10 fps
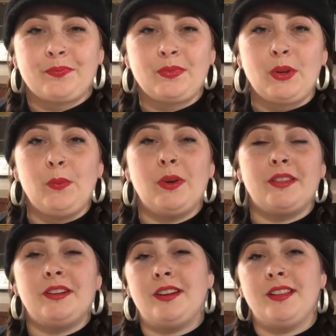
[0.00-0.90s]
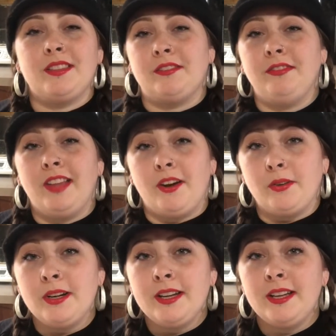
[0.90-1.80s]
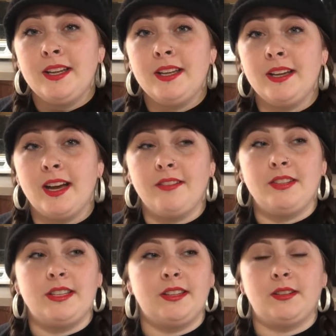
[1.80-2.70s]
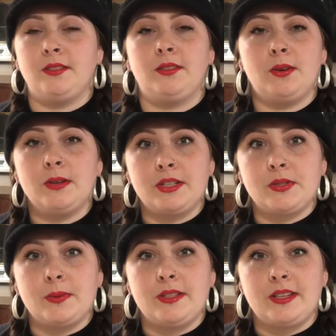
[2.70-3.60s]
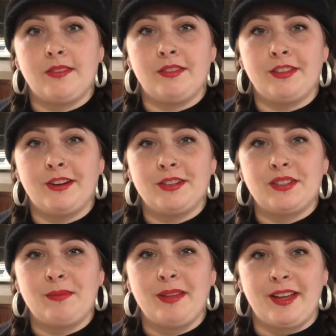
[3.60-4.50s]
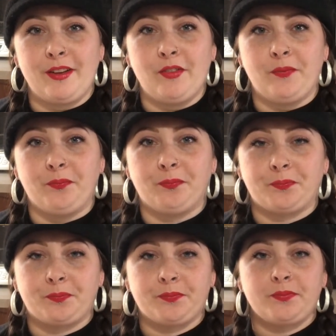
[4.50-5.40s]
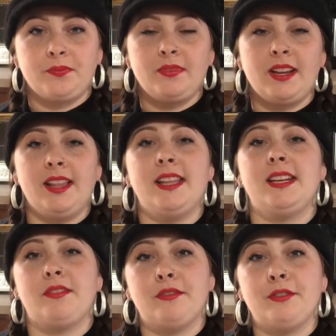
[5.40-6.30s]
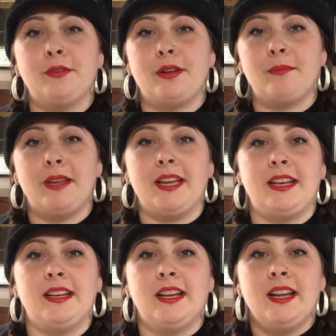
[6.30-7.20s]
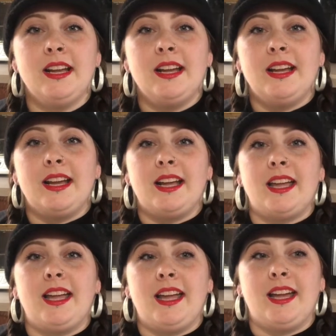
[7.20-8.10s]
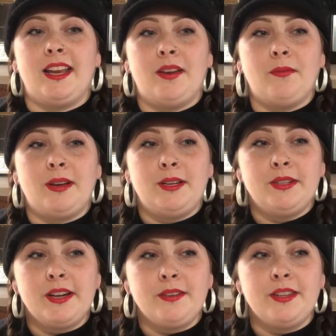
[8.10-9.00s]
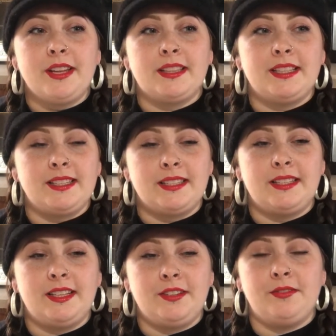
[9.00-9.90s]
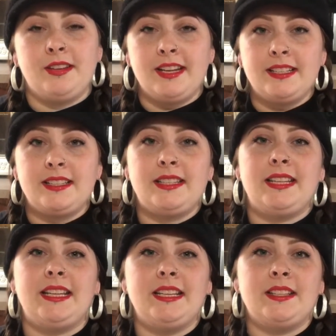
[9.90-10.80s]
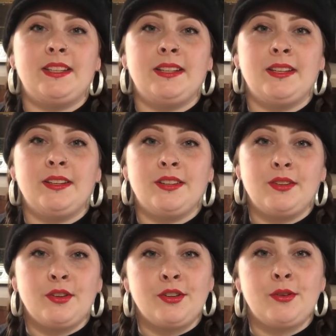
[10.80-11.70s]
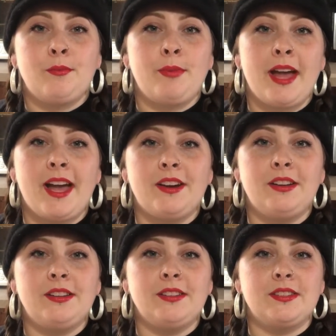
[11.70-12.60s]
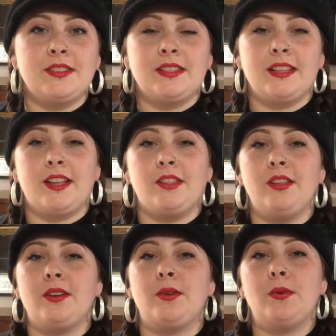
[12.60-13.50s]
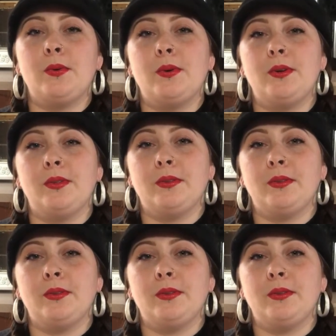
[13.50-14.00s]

whether or not they're flowering. Obviously they're gorgeous once you have the flowers coming out, and then you have the fruit coming in. And when you don't, you get these, you know, nice, neat petals. They look cool.